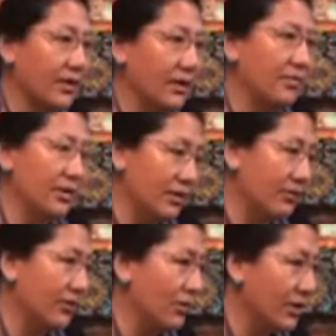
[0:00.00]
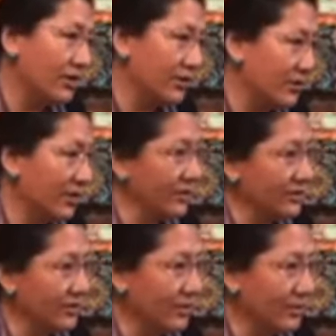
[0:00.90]
of, if they wanted, can
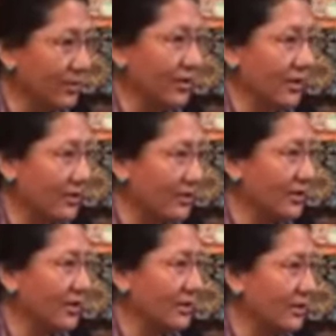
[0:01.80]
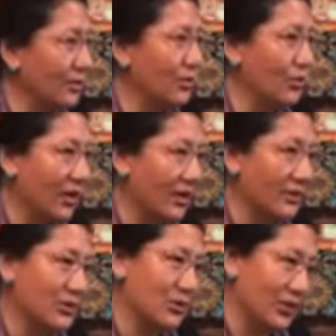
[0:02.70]
see, but it takes a little while
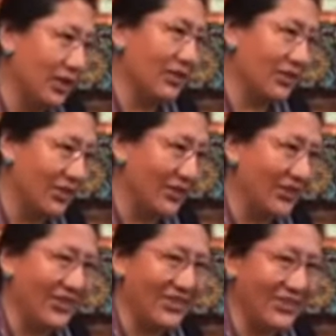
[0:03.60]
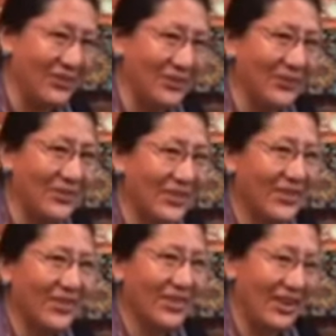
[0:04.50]
to get there,
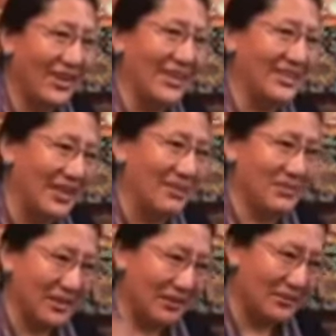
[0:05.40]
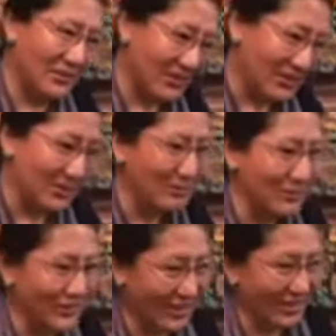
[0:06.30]
And sometimes, they
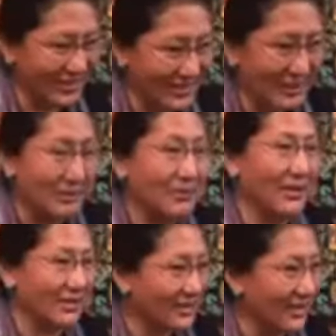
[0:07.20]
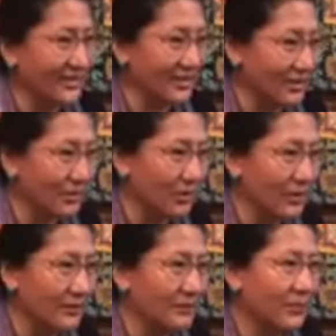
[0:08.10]
open, they can see, but it takes a little while.
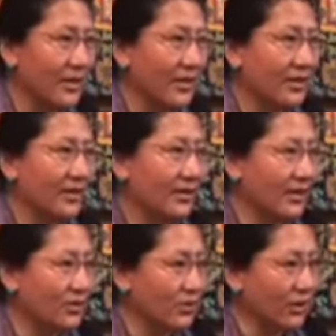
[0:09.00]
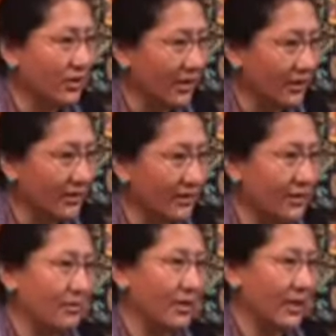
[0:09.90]
Then to get
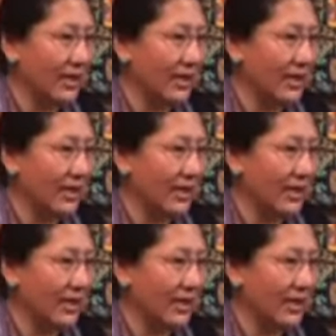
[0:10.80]
my